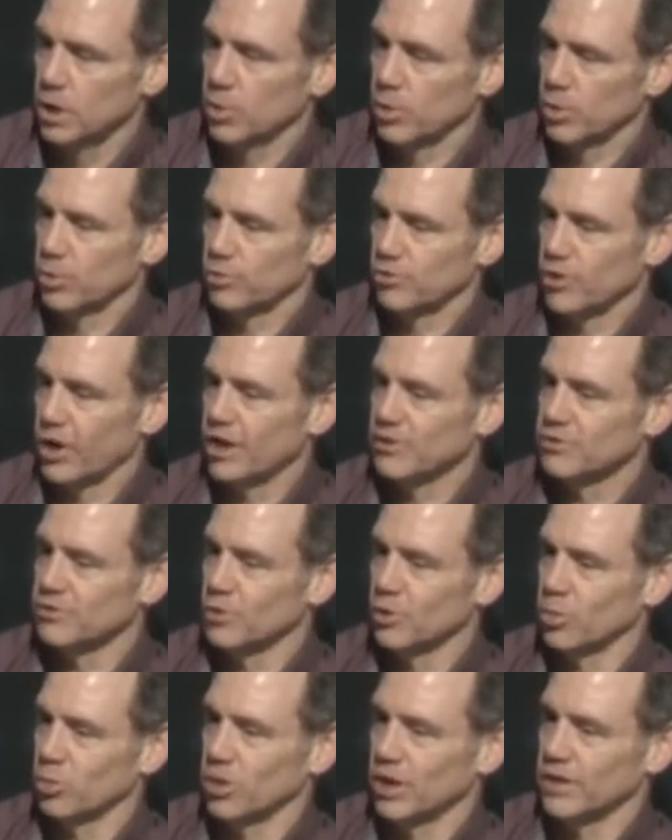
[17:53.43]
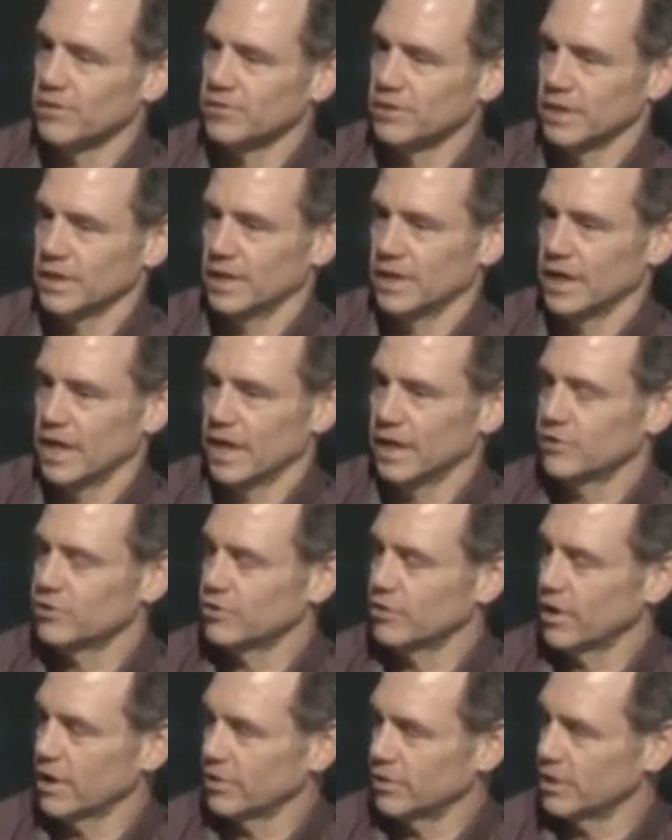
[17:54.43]
But it was also a blessing and an
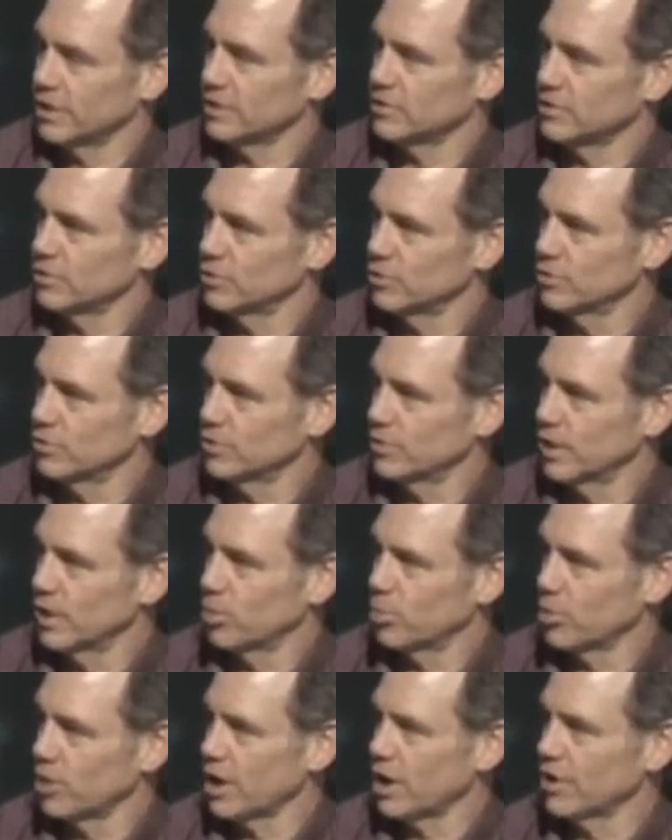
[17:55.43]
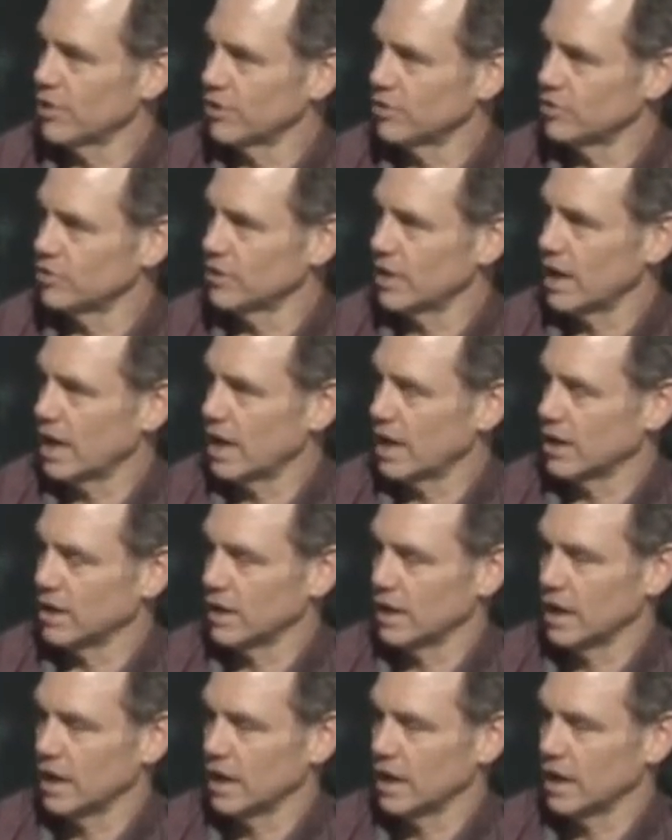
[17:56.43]
answer, I think, to a prayer that she had.